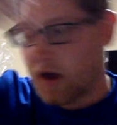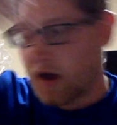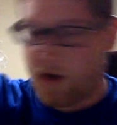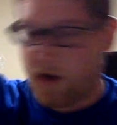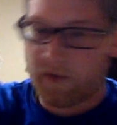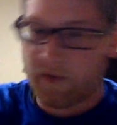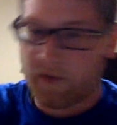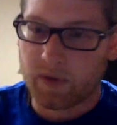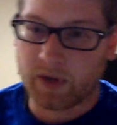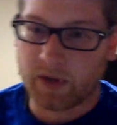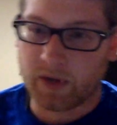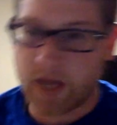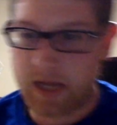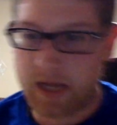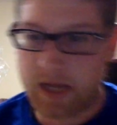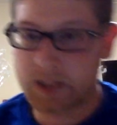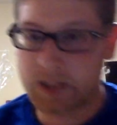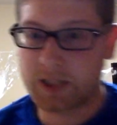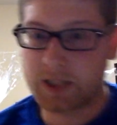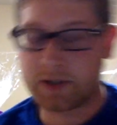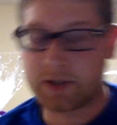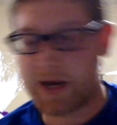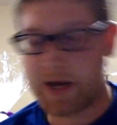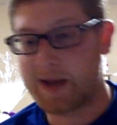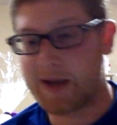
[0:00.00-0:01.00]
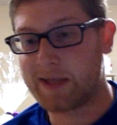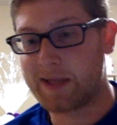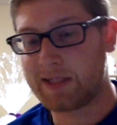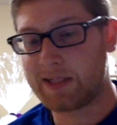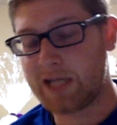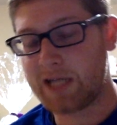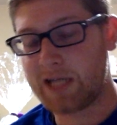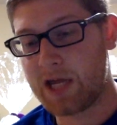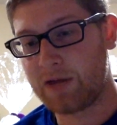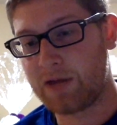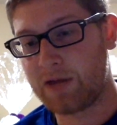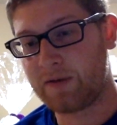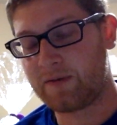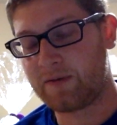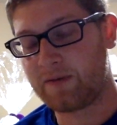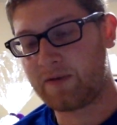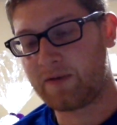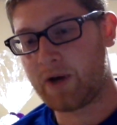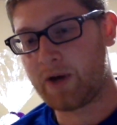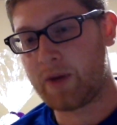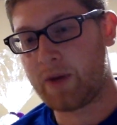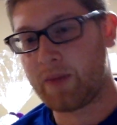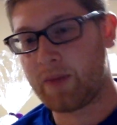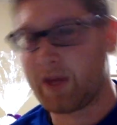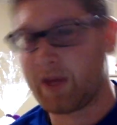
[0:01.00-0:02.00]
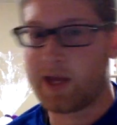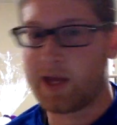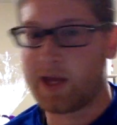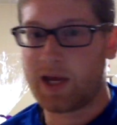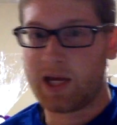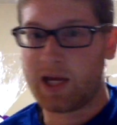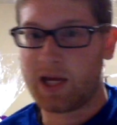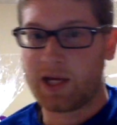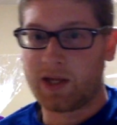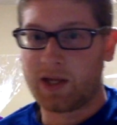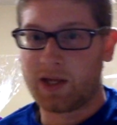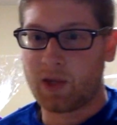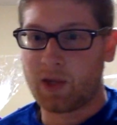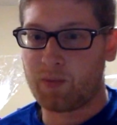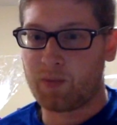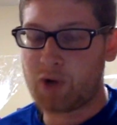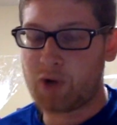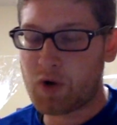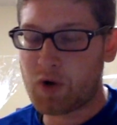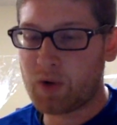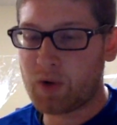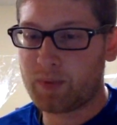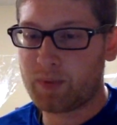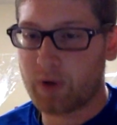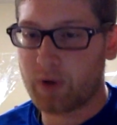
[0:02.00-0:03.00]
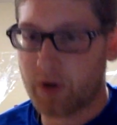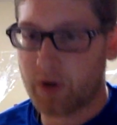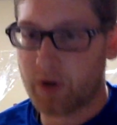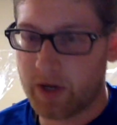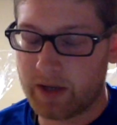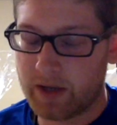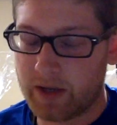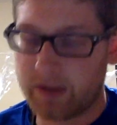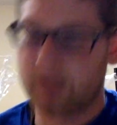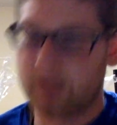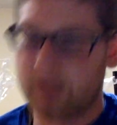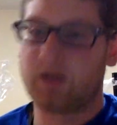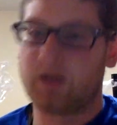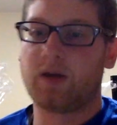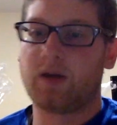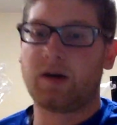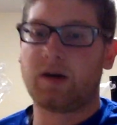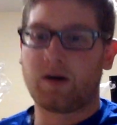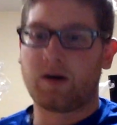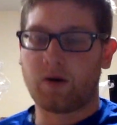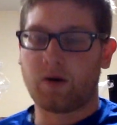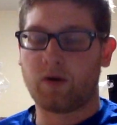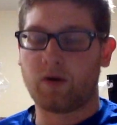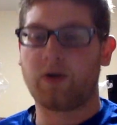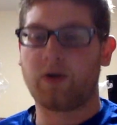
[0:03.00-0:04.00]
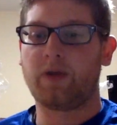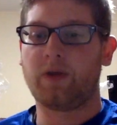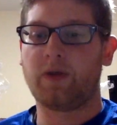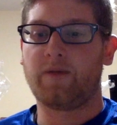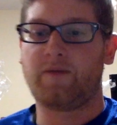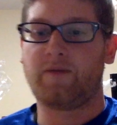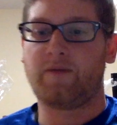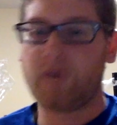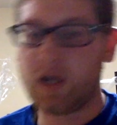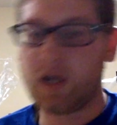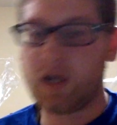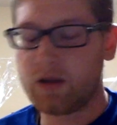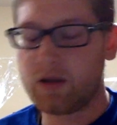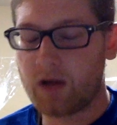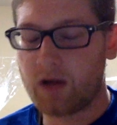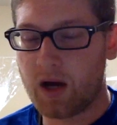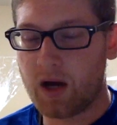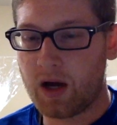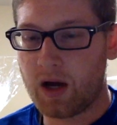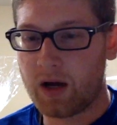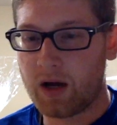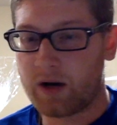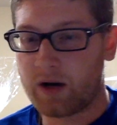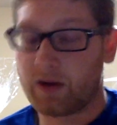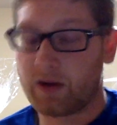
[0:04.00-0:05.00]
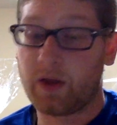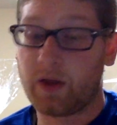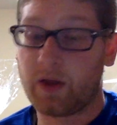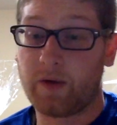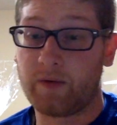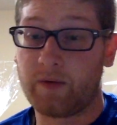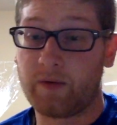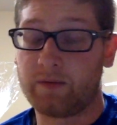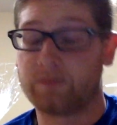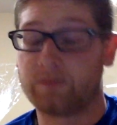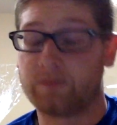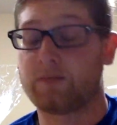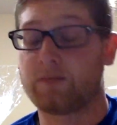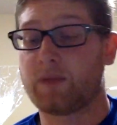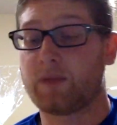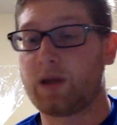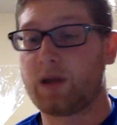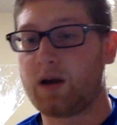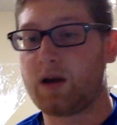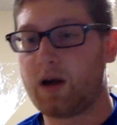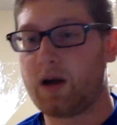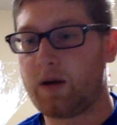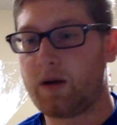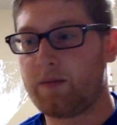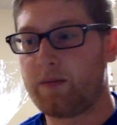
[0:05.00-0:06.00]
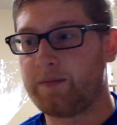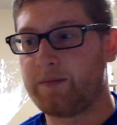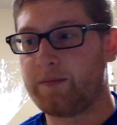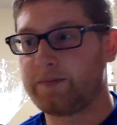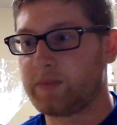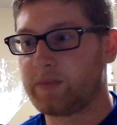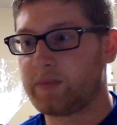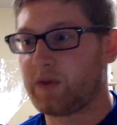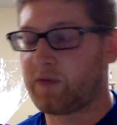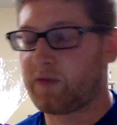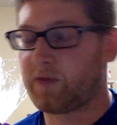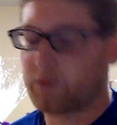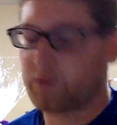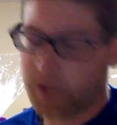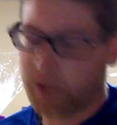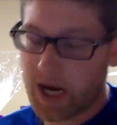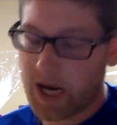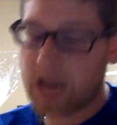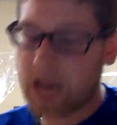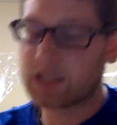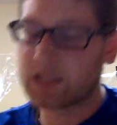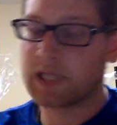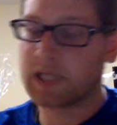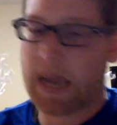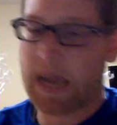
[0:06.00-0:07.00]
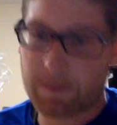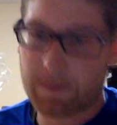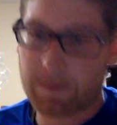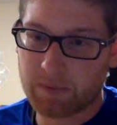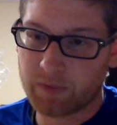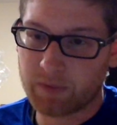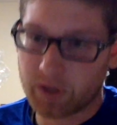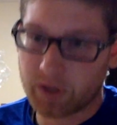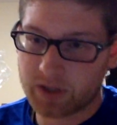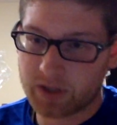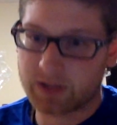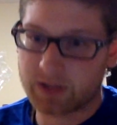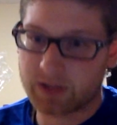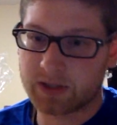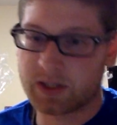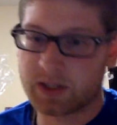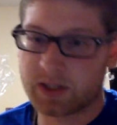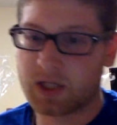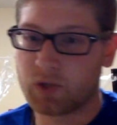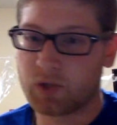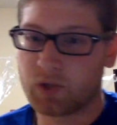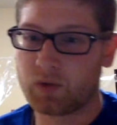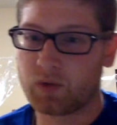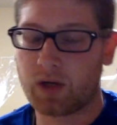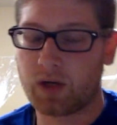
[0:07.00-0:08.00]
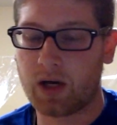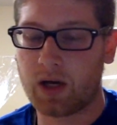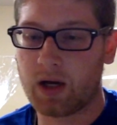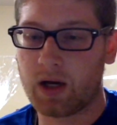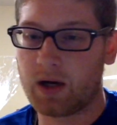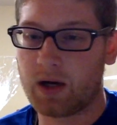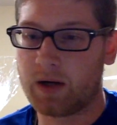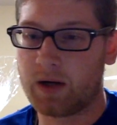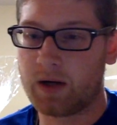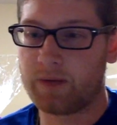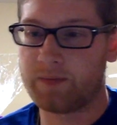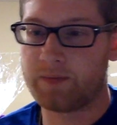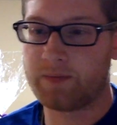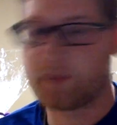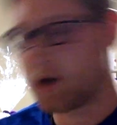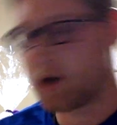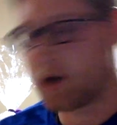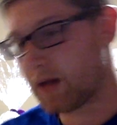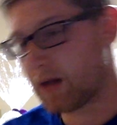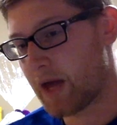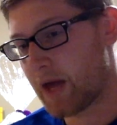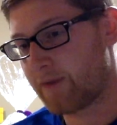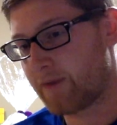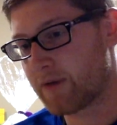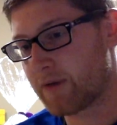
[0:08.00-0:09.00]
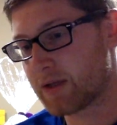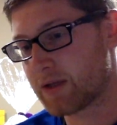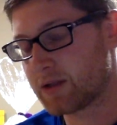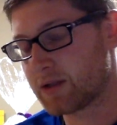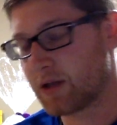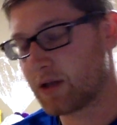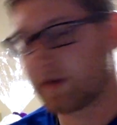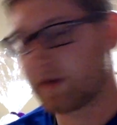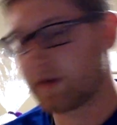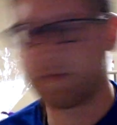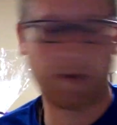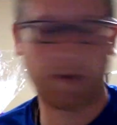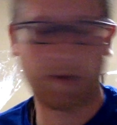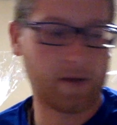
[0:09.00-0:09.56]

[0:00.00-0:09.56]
from the latest and greatest, either from the Brew Report or the V Law or the Four Guys in Comic Books, all that fun stuff,